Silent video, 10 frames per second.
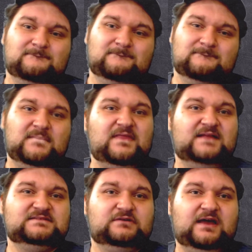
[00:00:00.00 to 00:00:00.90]
And that's
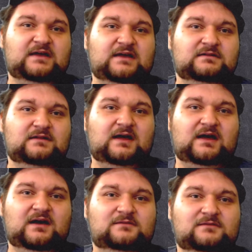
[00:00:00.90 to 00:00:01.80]
okay.
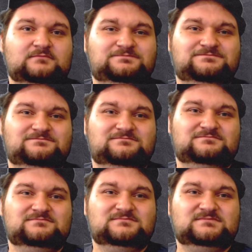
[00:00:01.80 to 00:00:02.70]
Don't
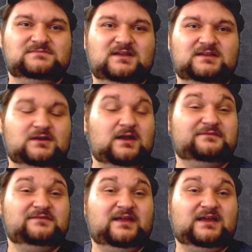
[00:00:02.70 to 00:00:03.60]
have to
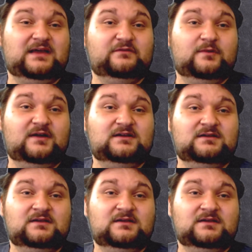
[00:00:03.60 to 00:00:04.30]
like everybody.